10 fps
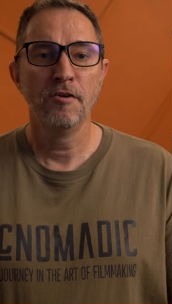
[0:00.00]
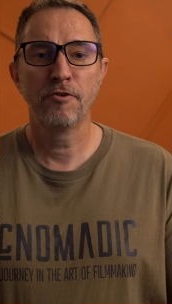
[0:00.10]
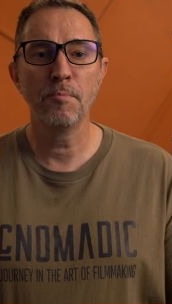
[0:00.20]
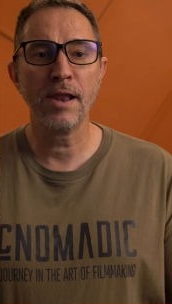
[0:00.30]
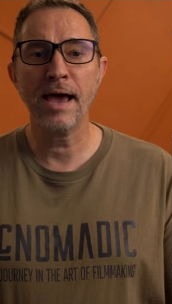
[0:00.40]

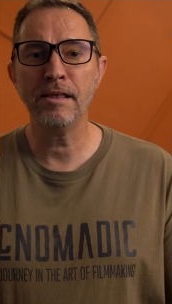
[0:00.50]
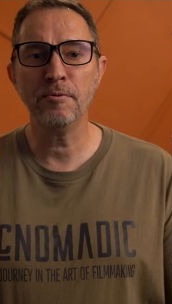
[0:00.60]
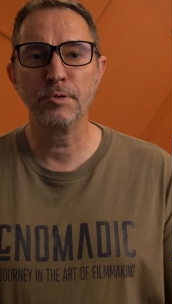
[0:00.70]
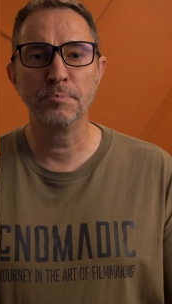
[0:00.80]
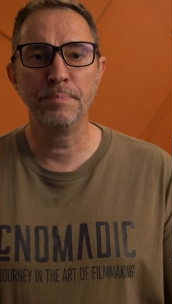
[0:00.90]
From a
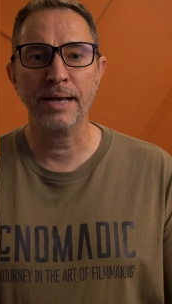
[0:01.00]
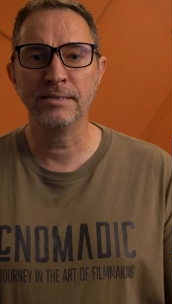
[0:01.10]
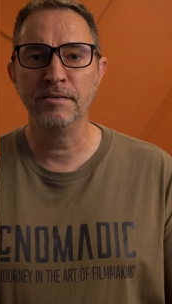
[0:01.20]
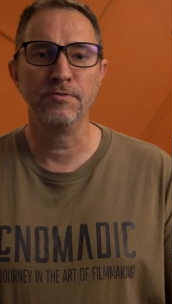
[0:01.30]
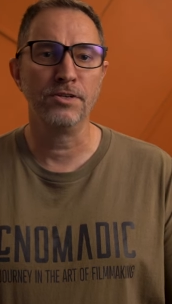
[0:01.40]
lighting
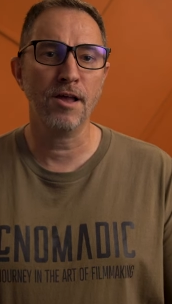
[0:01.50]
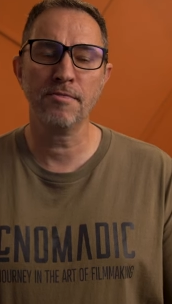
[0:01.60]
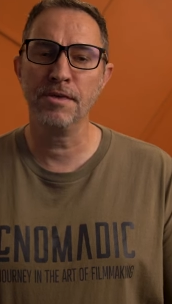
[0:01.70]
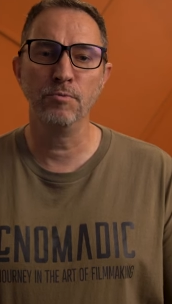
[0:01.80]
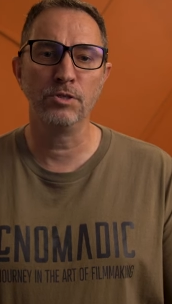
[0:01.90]
perspective,
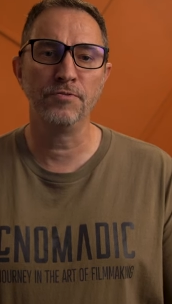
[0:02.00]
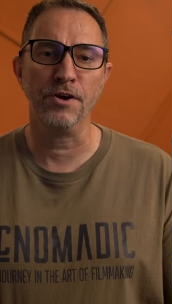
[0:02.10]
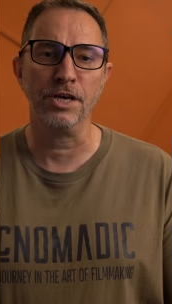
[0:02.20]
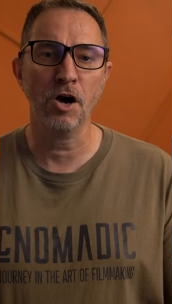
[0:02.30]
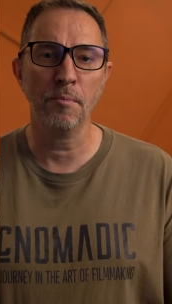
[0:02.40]
nothing was
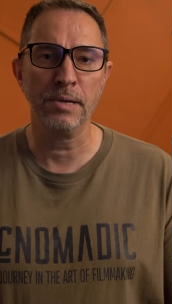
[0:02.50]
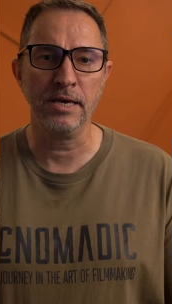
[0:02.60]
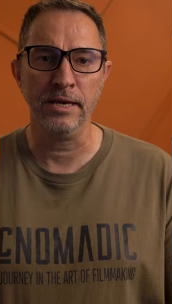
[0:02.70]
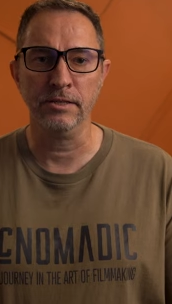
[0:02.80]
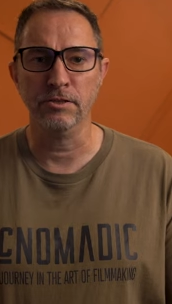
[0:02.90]
very
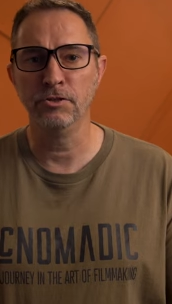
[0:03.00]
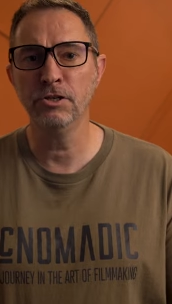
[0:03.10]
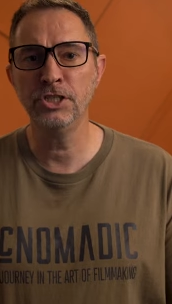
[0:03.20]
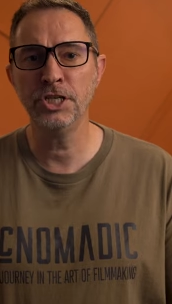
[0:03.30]
complicated. The